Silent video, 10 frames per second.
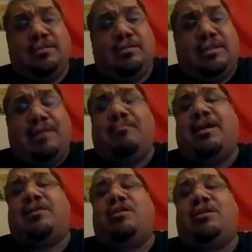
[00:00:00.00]
That
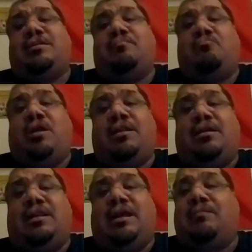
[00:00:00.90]
migration brought a
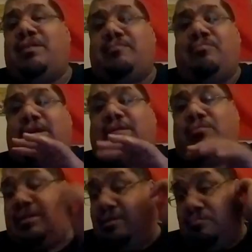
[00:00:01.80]
lot of people, that
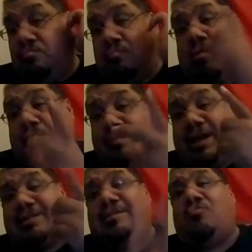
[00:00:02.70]
both
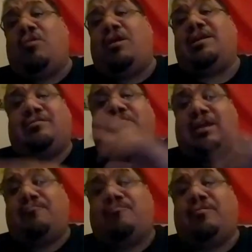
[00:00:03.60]
blacks and whites, who
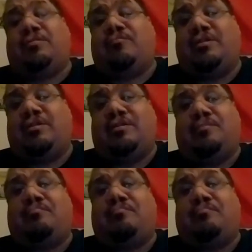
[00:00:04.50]
came from to the Bay